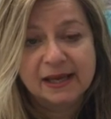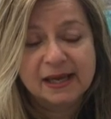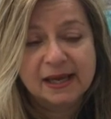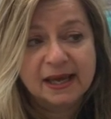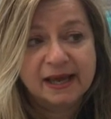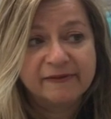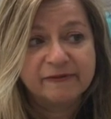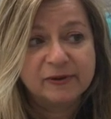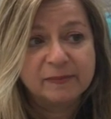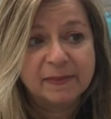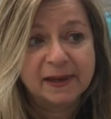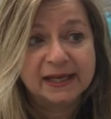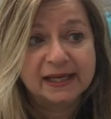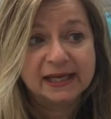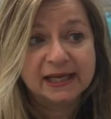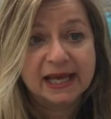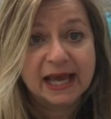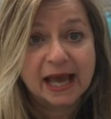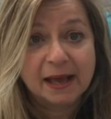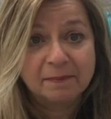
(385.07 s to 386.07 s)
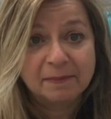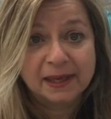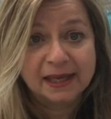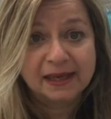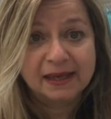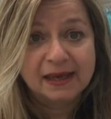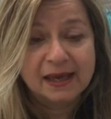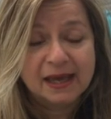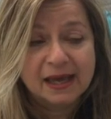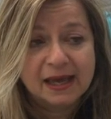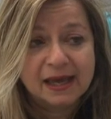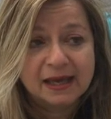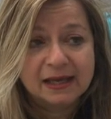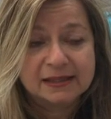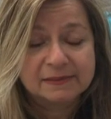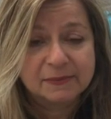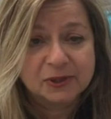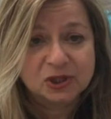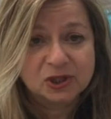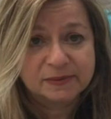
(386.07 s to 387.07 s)
everybody happy as
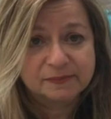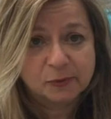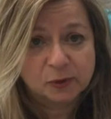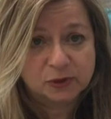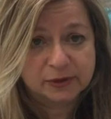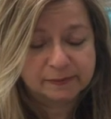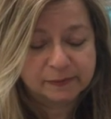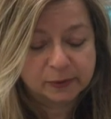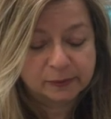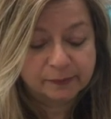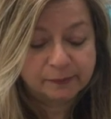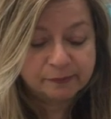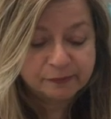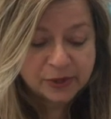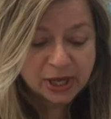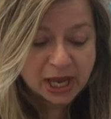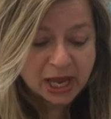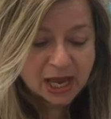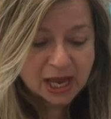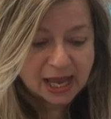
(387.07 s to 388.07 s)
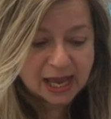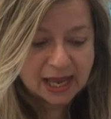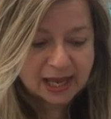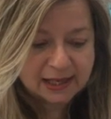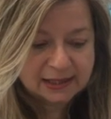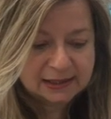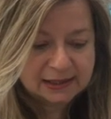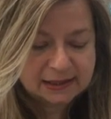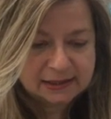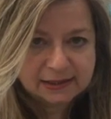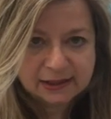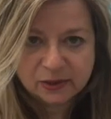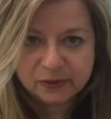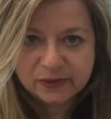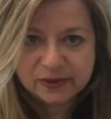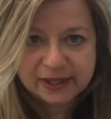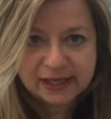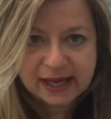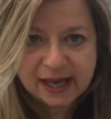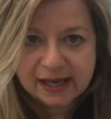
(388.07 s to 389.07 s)
much as possible. And don't
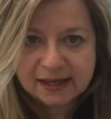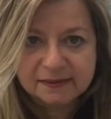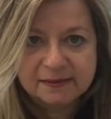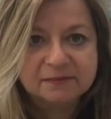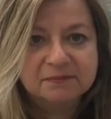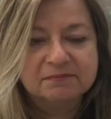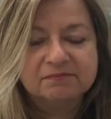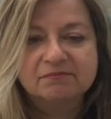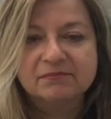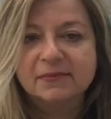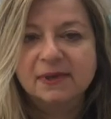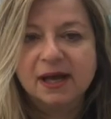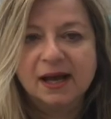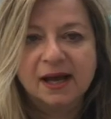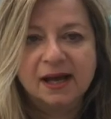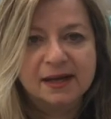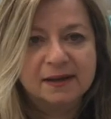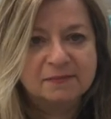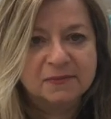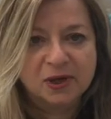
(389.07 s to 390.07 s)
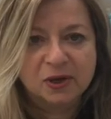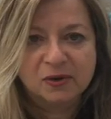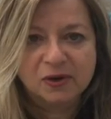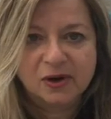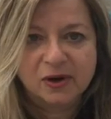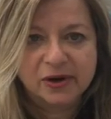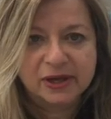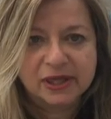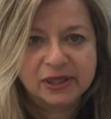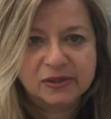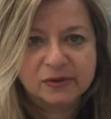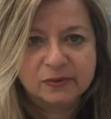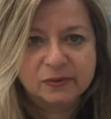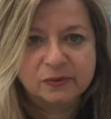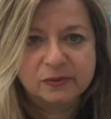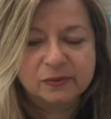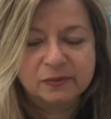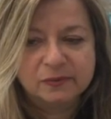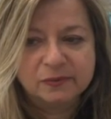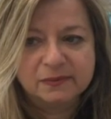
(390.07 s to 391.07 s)
think I am not going
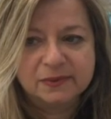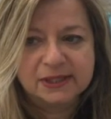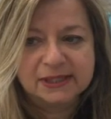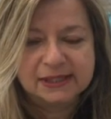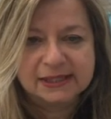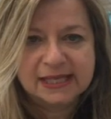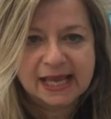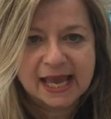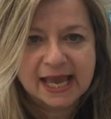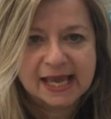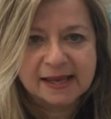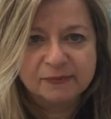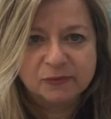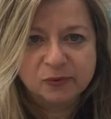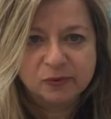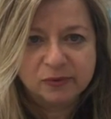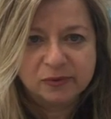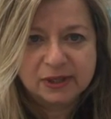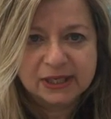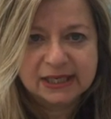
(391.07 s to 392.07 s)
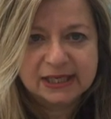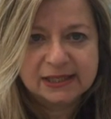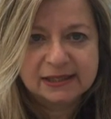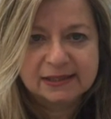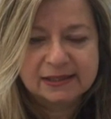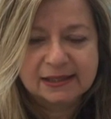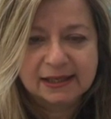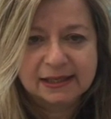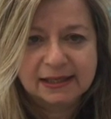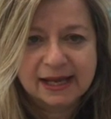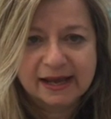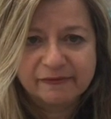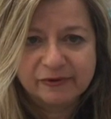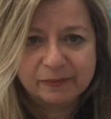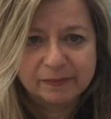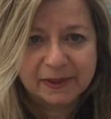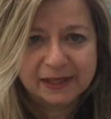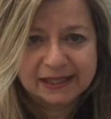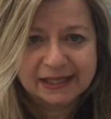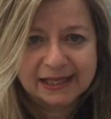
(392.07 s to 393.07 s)
through the same worries that
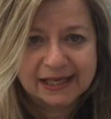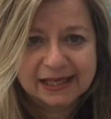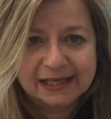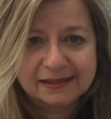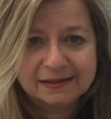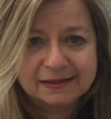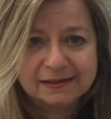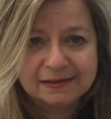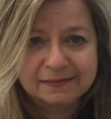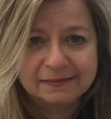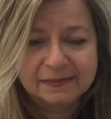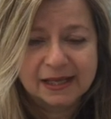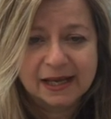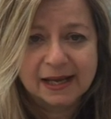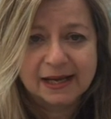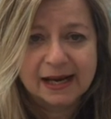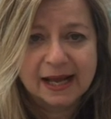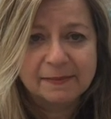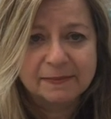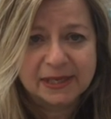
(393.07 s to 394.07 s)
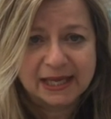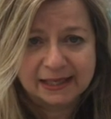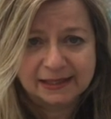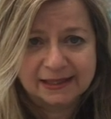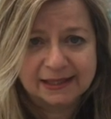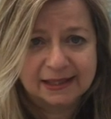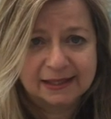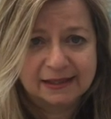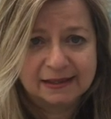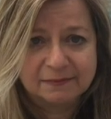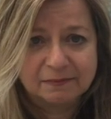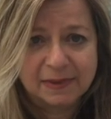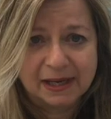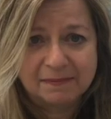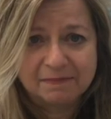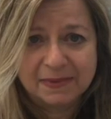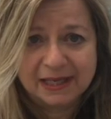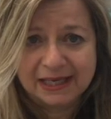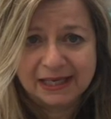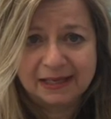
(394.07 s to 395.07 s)
everybody is, and I'm getting my
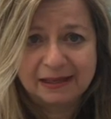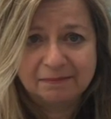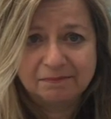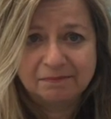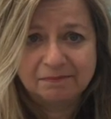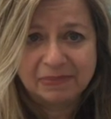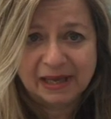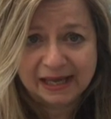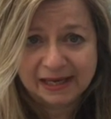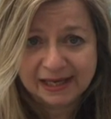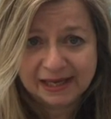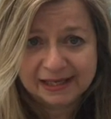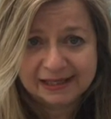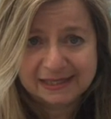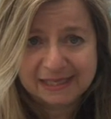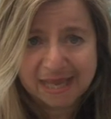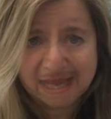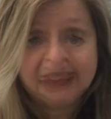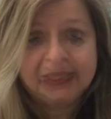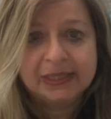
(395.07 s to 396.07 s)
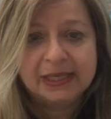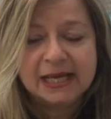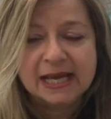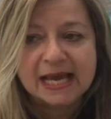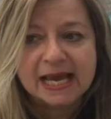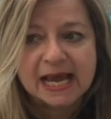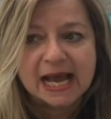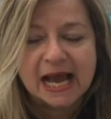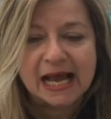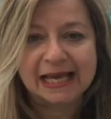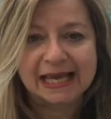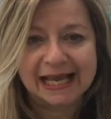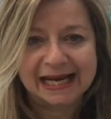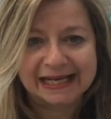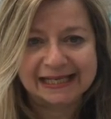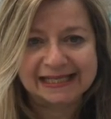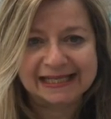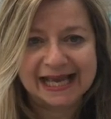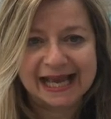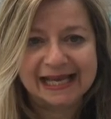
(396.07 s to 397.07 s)
mini panic attack. I get
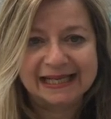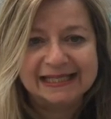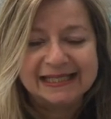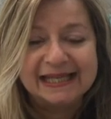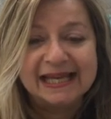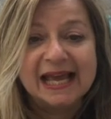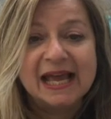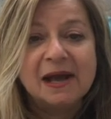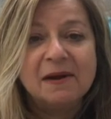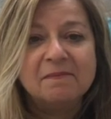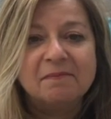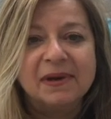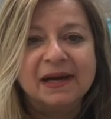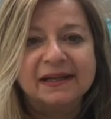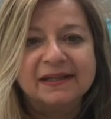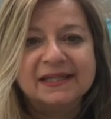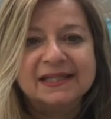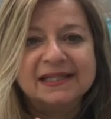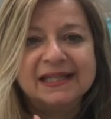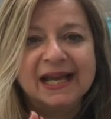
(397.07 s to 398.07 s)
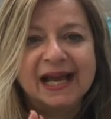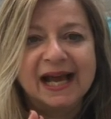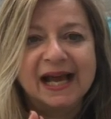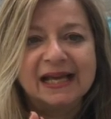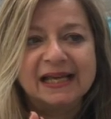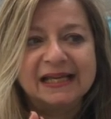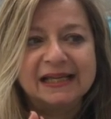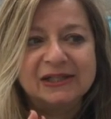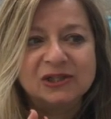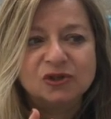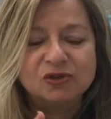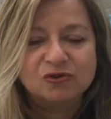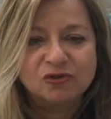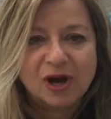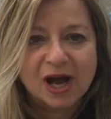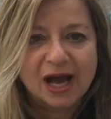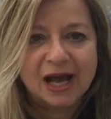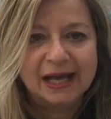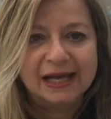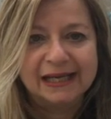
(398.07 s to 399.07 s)
anxiety, but I
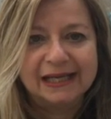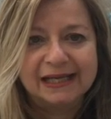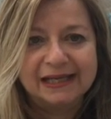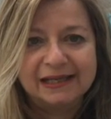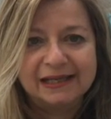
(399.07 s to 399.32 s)
try